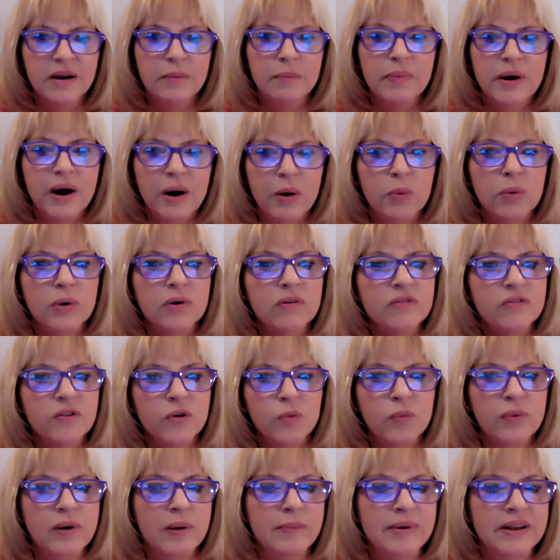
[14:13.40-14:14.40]

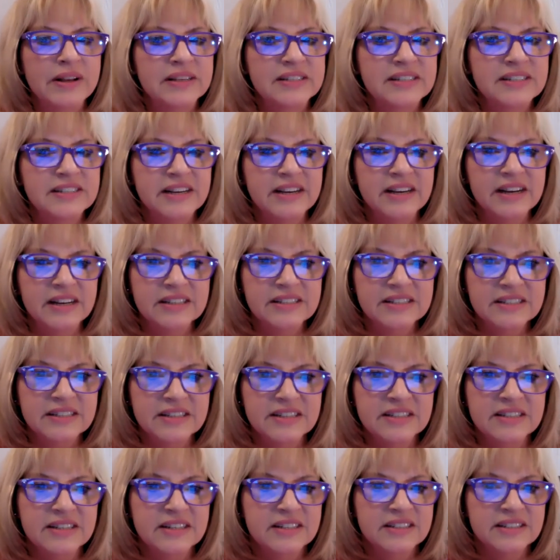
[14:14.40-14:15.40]
Powerful women seek
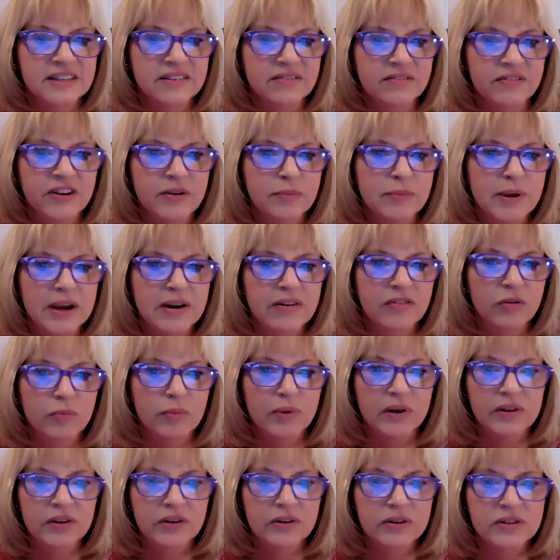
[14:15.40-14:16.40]
assistance and feedback from
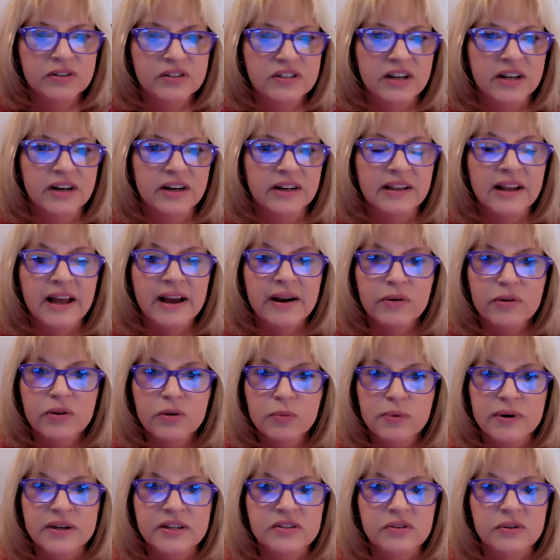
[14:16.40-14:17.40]
others and allow the
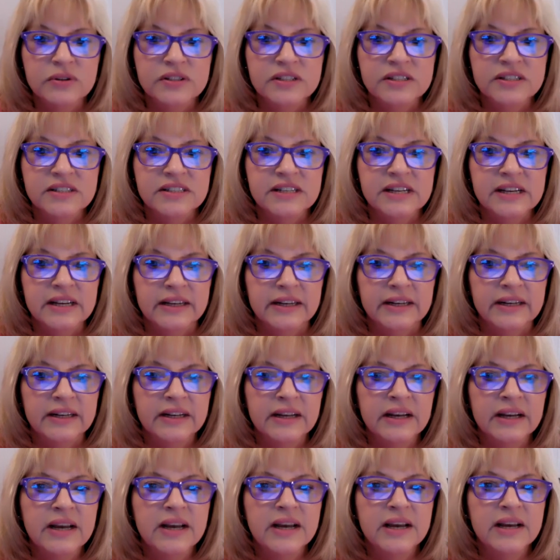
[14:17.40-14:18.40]
resources in.
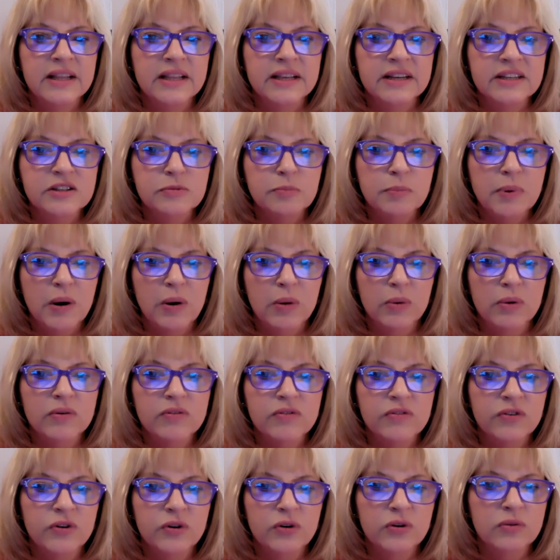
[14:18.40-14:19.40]
This
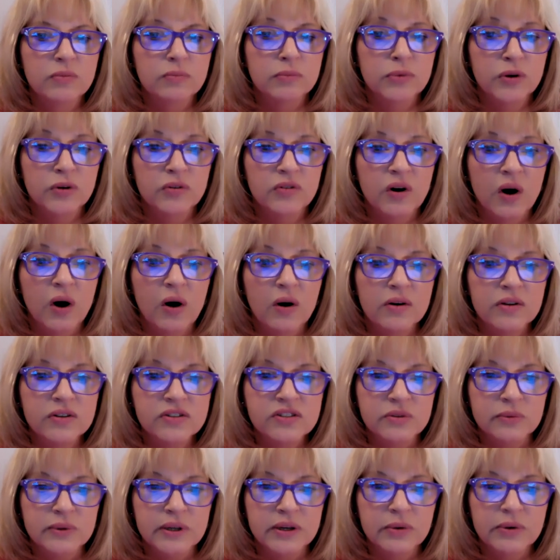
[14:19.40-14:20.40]
powerful move
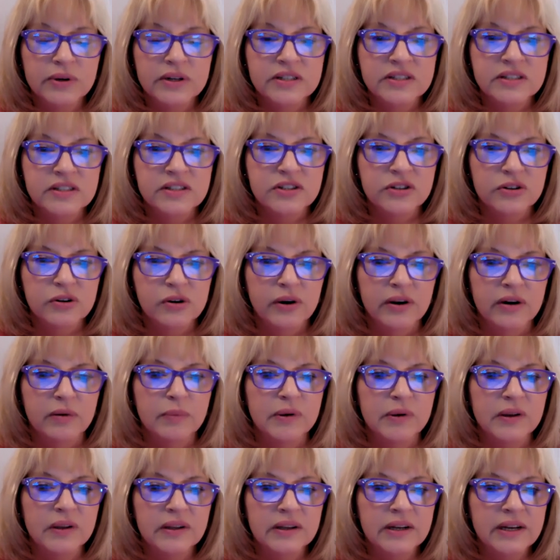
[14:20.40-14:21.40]
also increases your
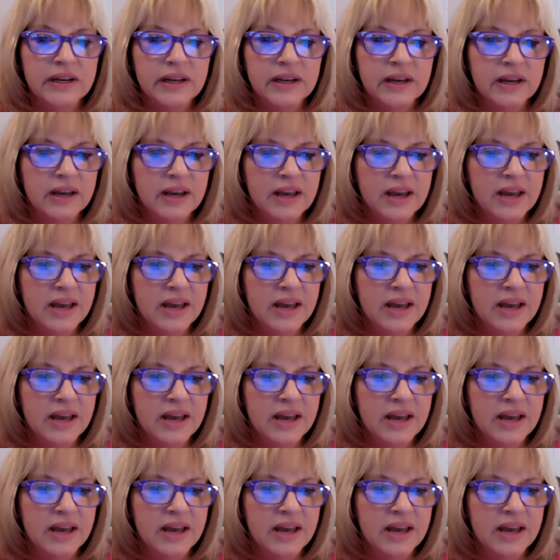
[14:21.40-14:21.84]
credibility